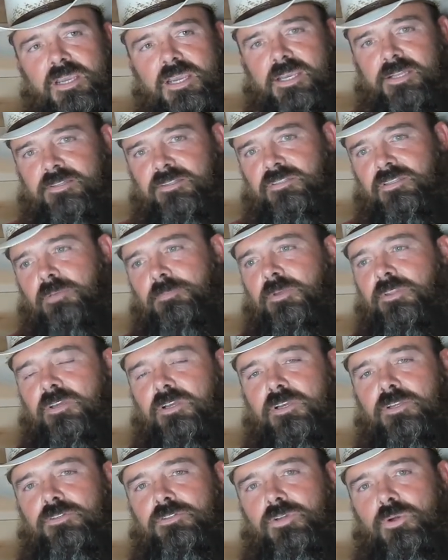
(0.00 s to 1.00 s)
and some of the
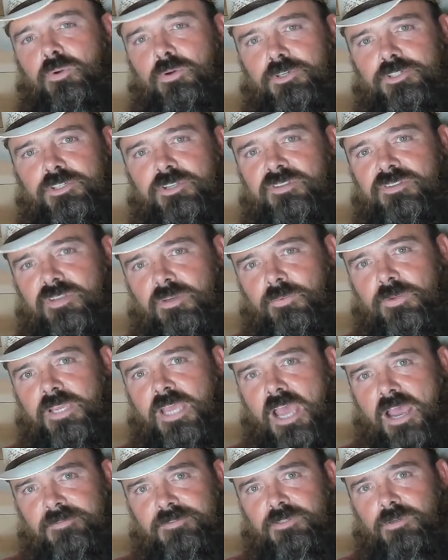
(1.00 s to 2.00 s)
contortions that we
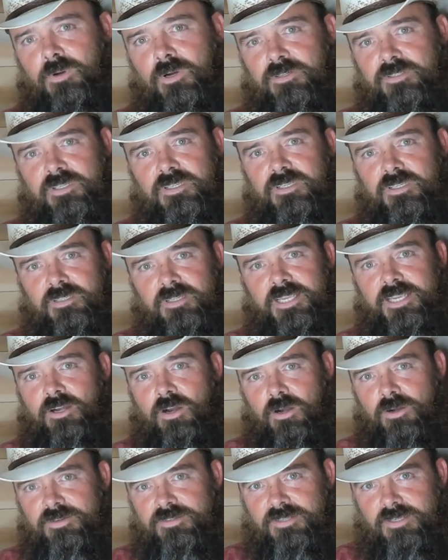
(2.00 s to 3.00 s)
have to articulate
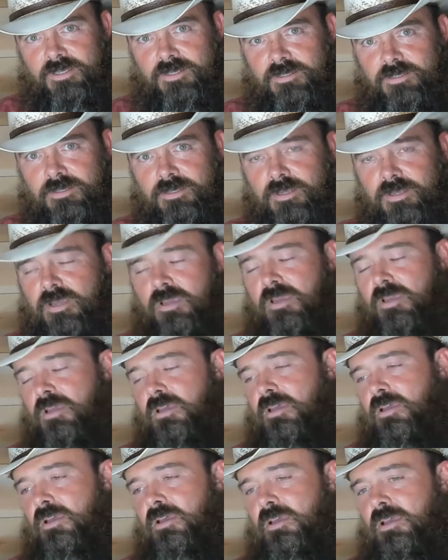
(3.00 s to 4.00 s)
ours in
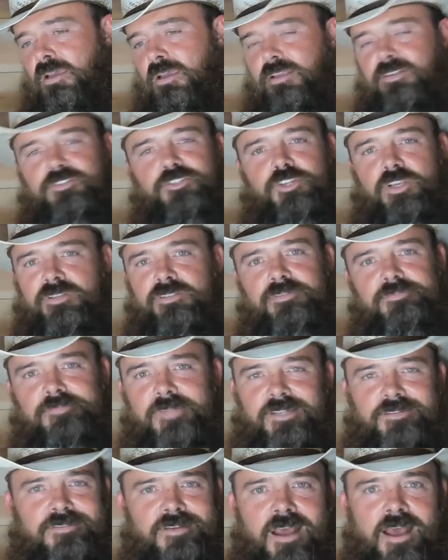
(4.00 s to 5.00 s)
is just
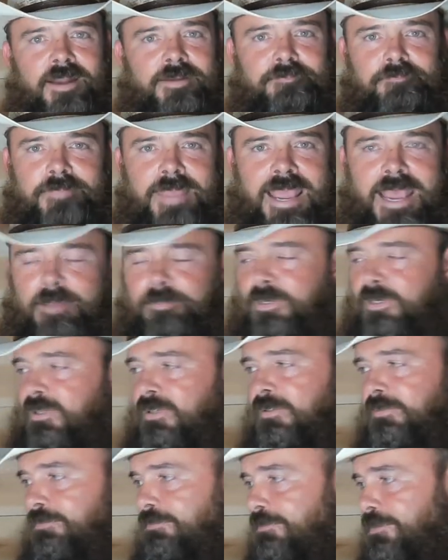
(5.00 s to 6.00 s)
it's not
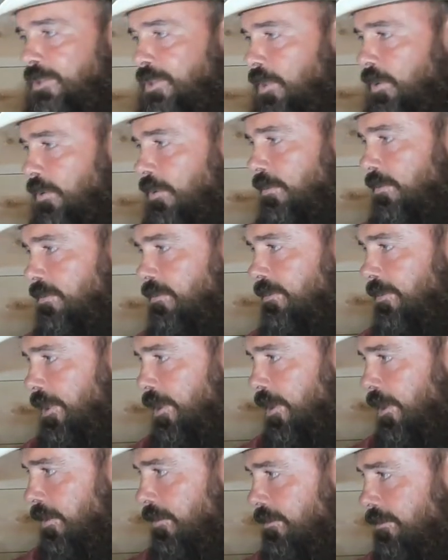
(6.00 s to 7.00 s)
happening soon you
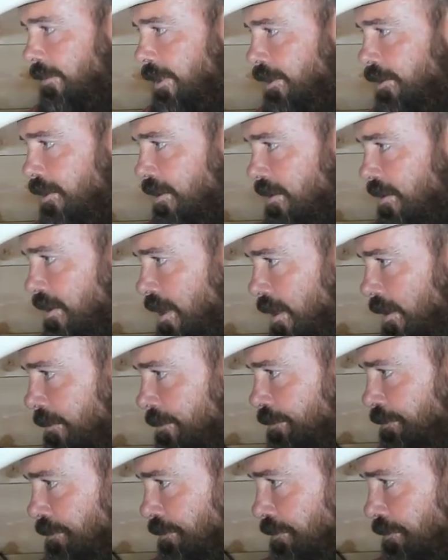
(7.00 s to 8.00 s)
know it just ain't